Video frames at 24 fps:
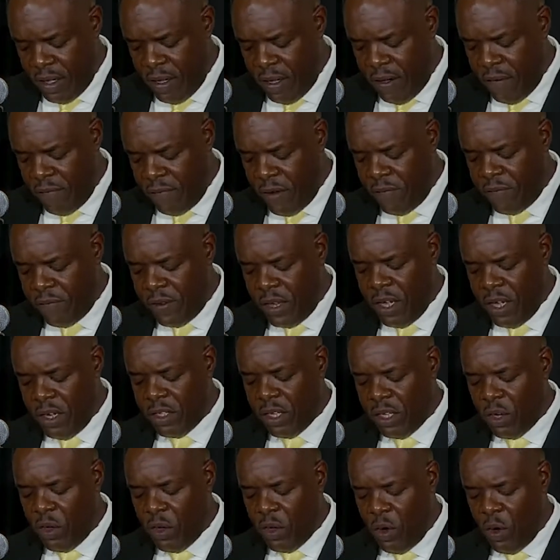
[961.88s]
50 years
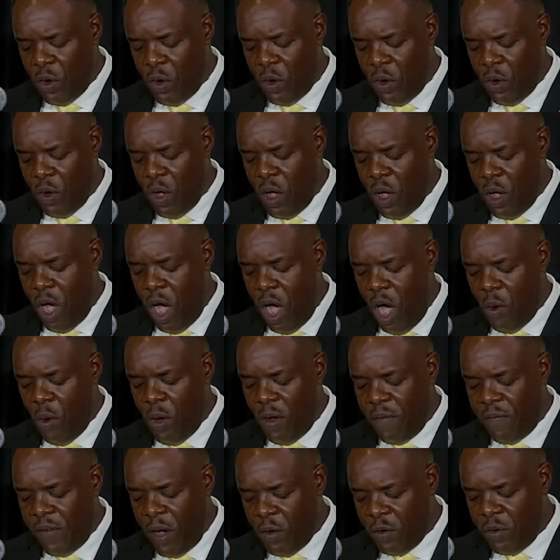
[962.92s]
ago, our
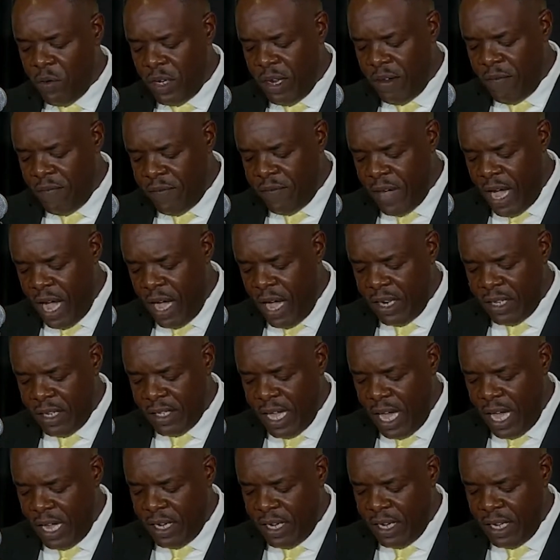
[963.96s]
founding fathers
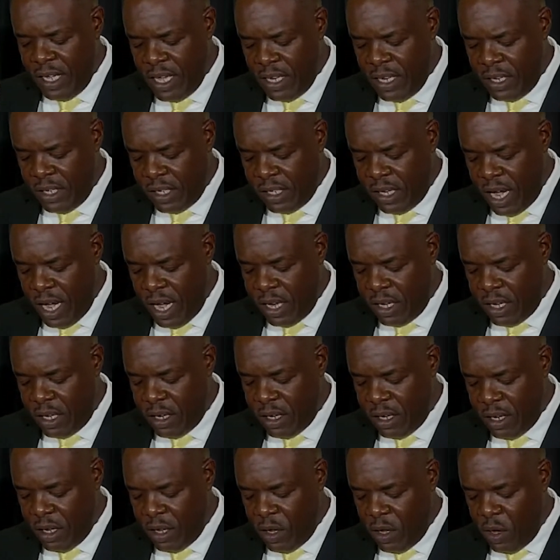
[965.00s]
had the insight
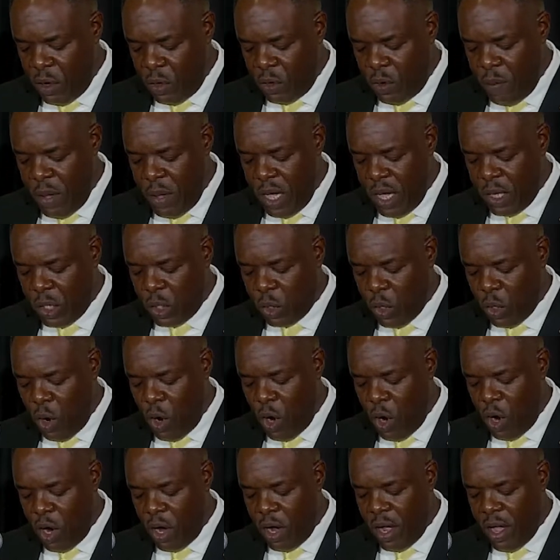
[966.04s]
to make
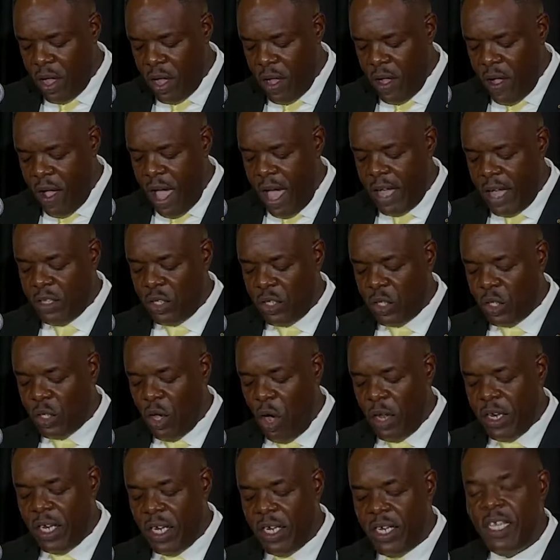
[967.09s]
sure and saw
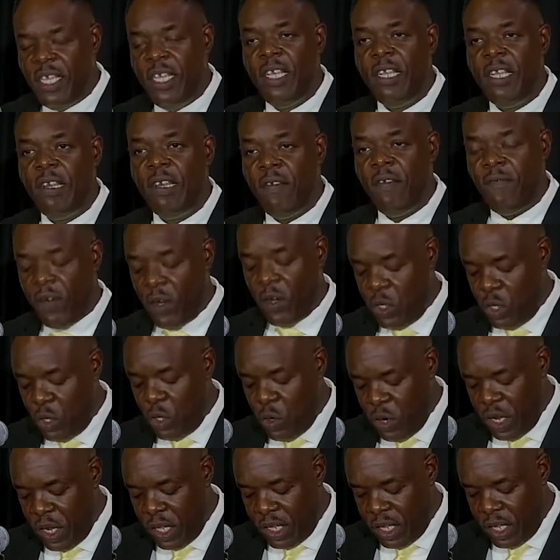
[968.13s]
the need for
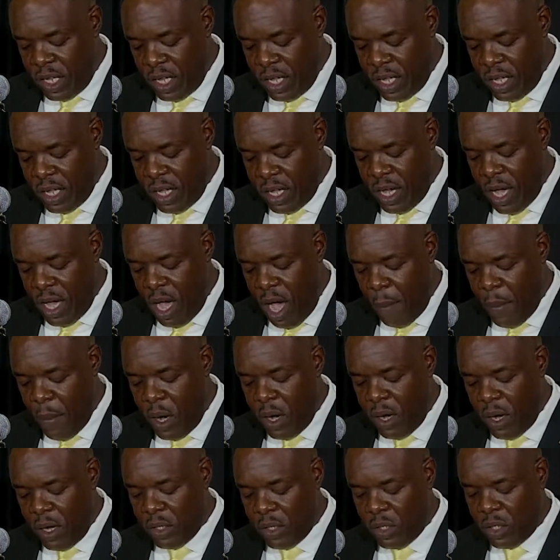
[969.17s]
unity among
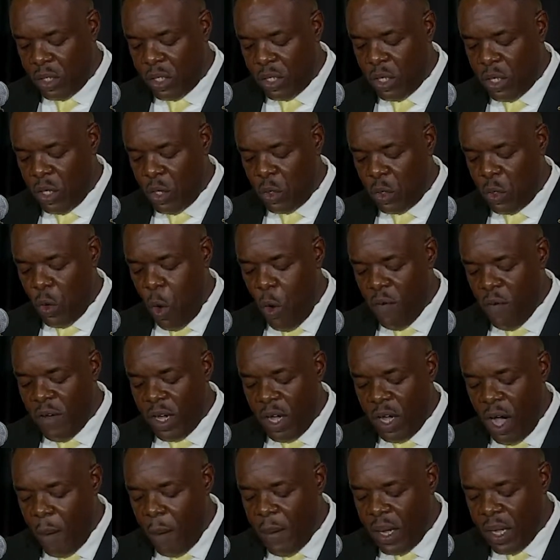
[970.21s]
us to
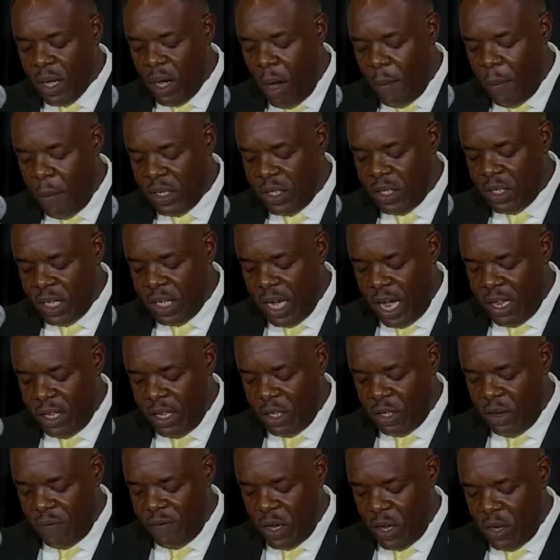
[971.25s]
overcome a common challenge
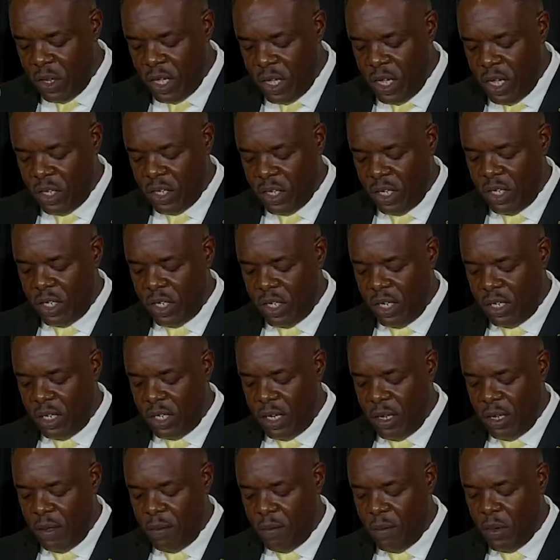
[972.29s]
of education
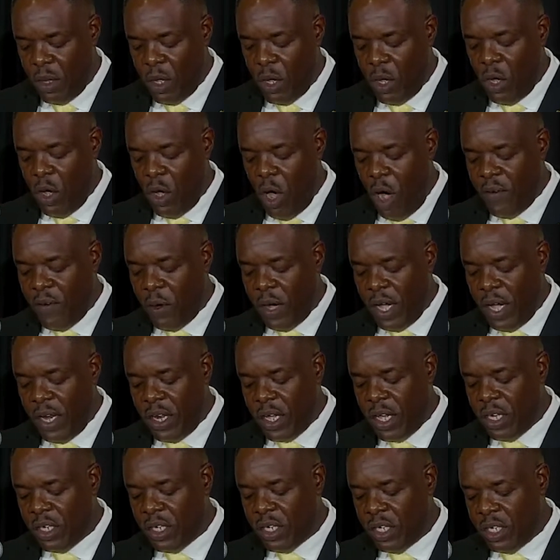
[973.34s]
system, of our
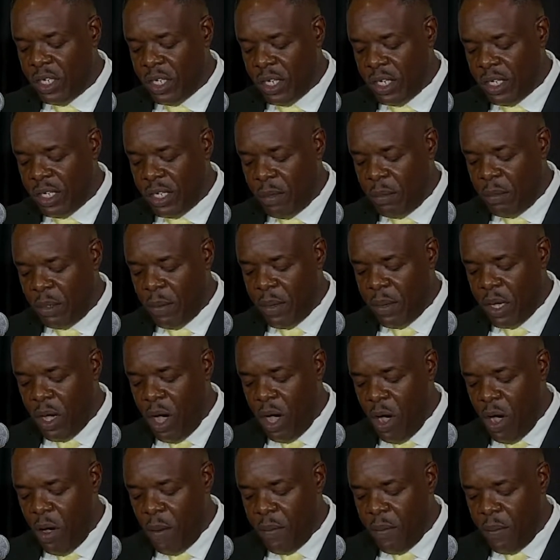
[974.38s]
education system to
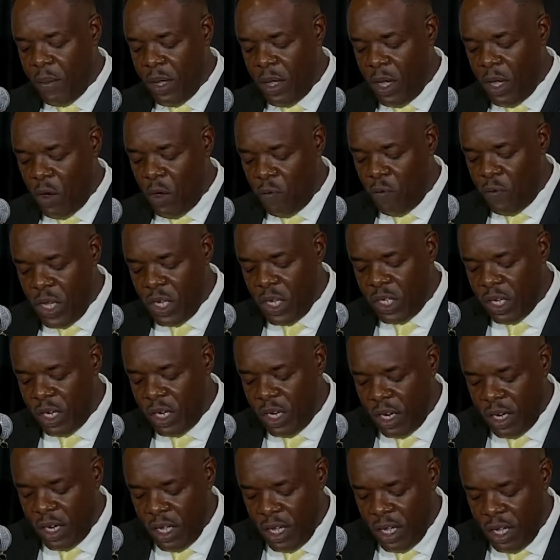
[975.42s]
become
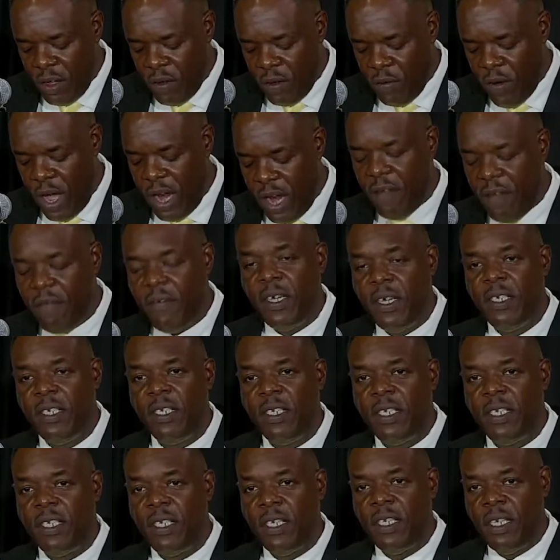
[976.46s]
regionally relevant
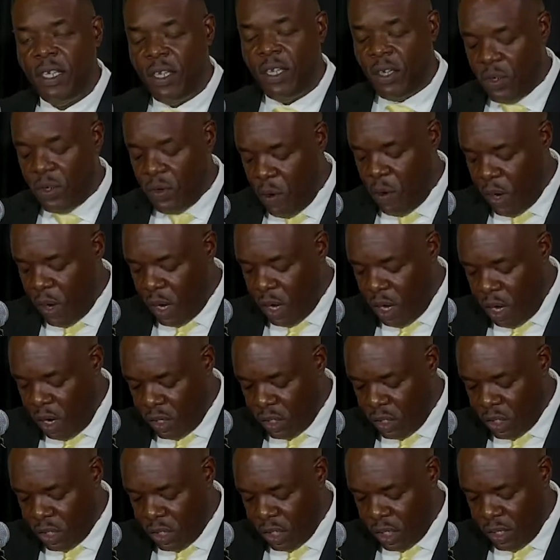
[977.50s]
to our
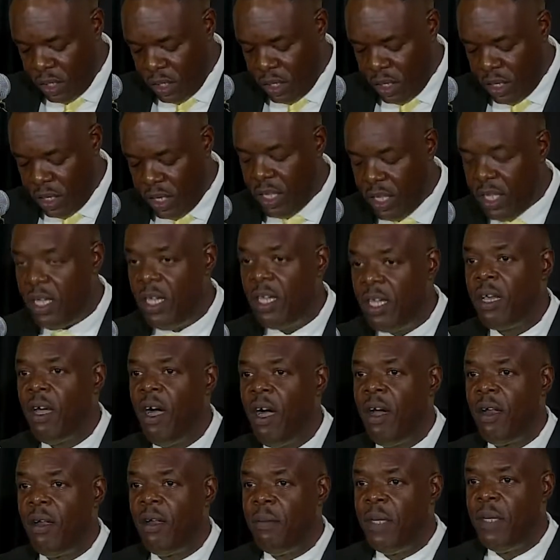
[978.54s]
culture,
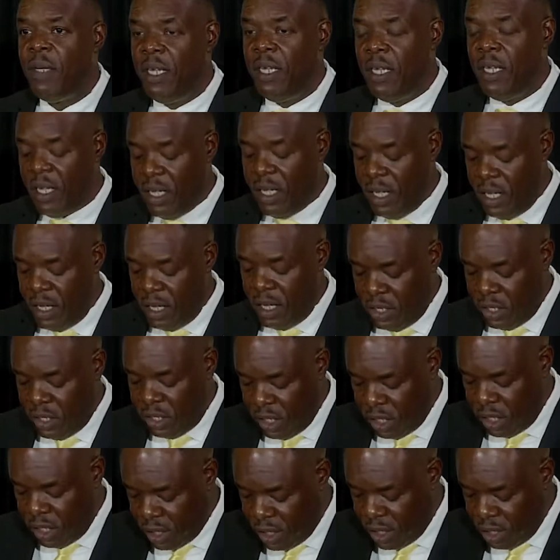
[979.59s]
economy,
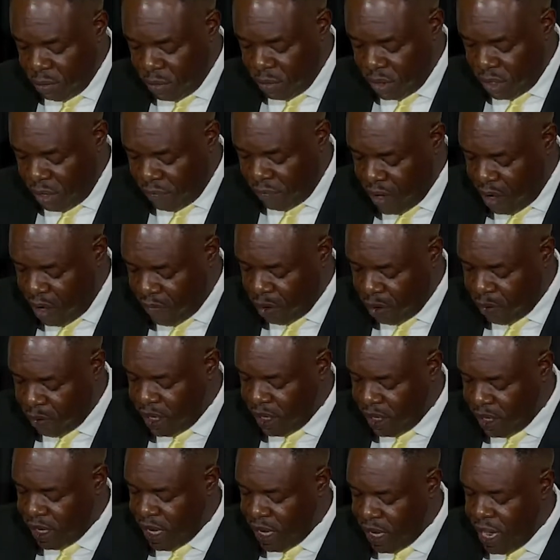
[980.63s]
systems of government,
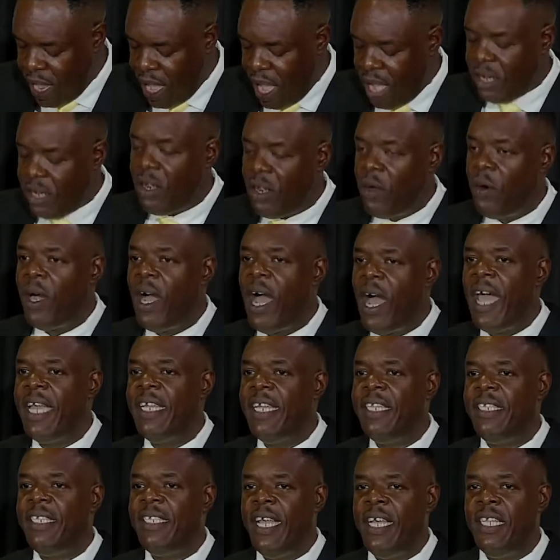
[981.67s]
and our
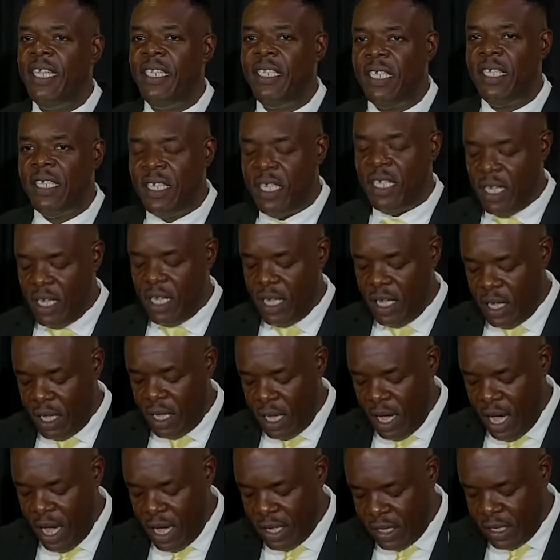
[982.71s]
identity
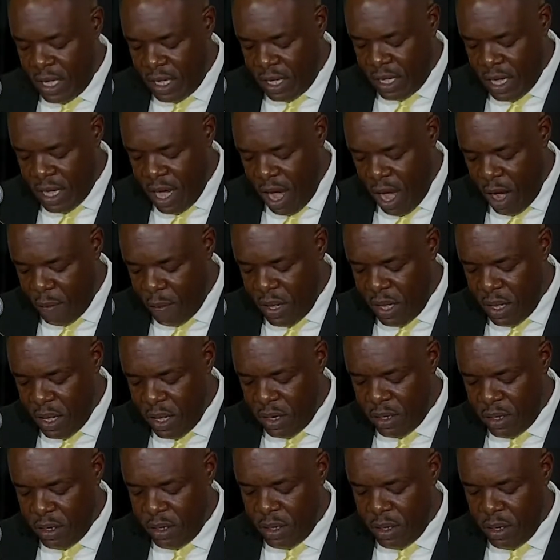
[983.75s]
as a
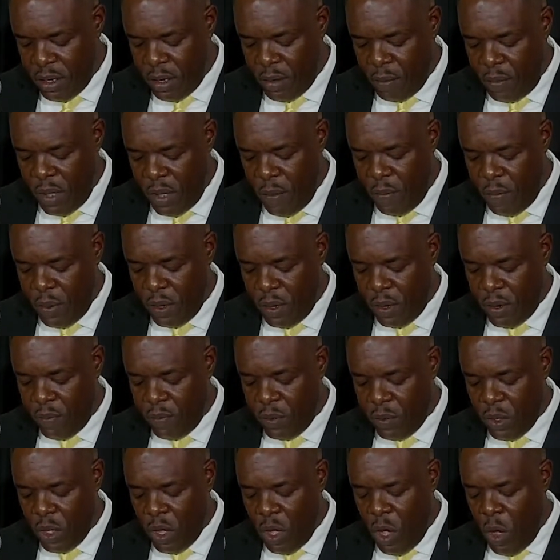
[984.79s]
Caribbean people.
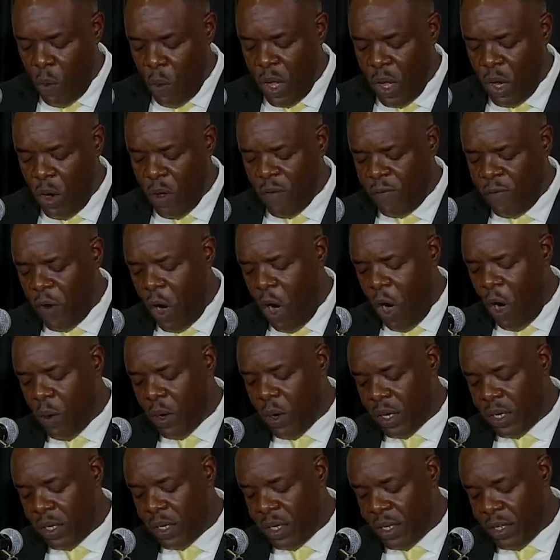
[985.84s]
We look forward
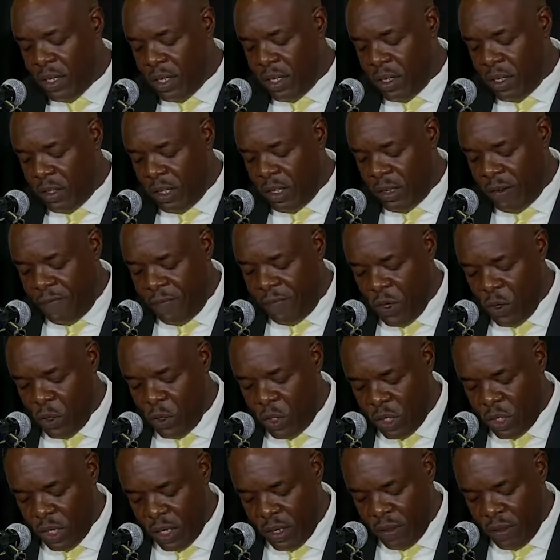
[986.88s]
to the future.